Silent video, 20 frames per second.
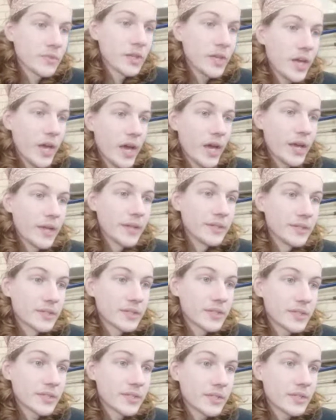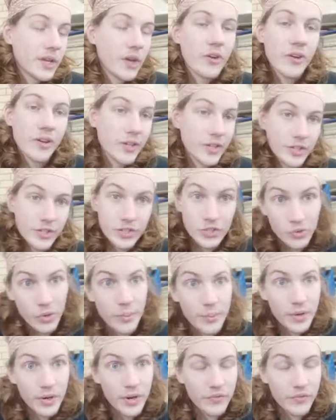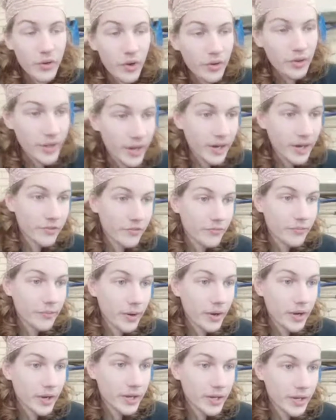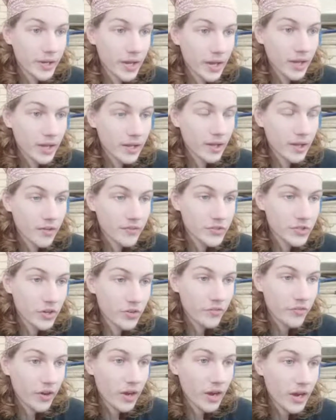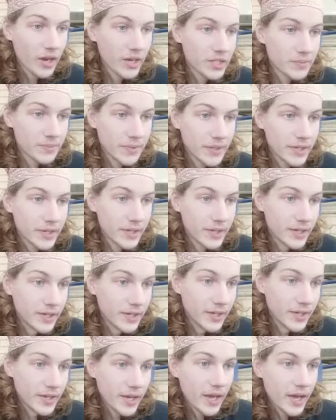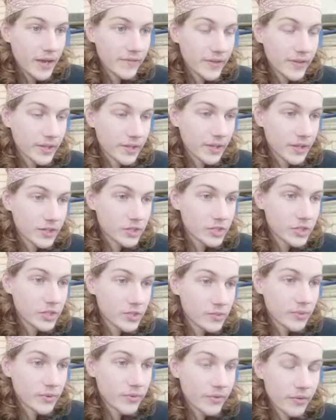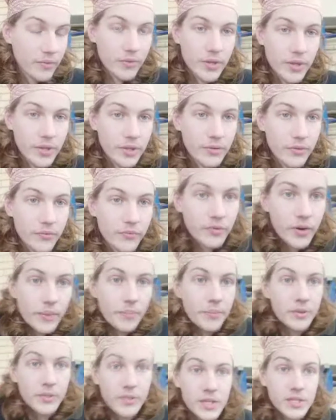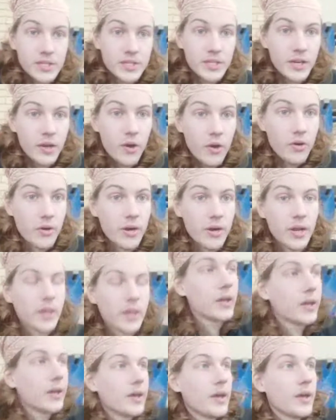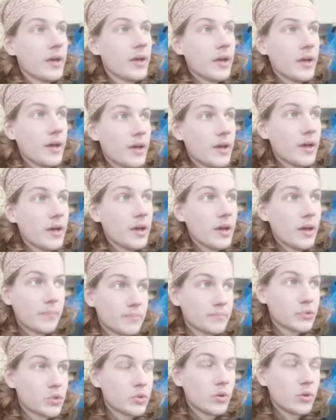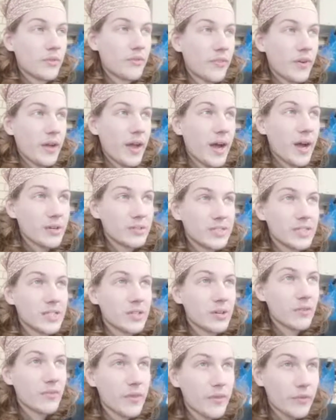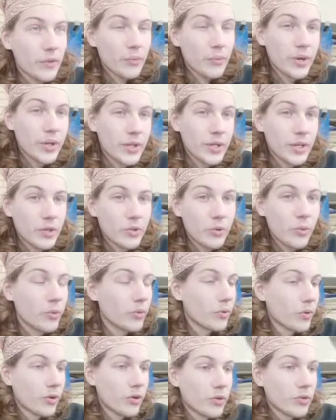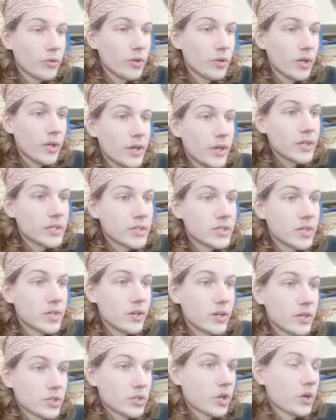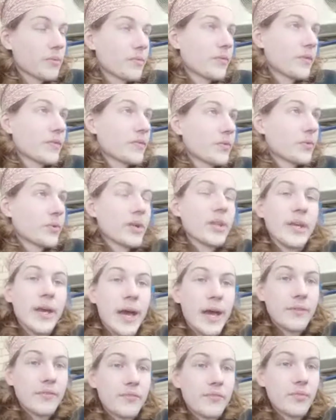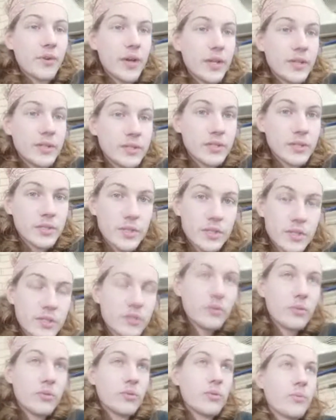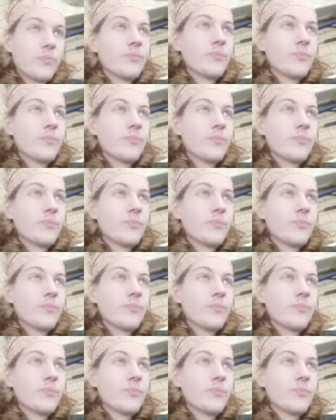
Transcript: And the only enjoyment I've gotten out of my life so far has been having lunches with a really good friend, because that's the only sort of outing I've ever really gone on. It's the only time I've ever really had friends or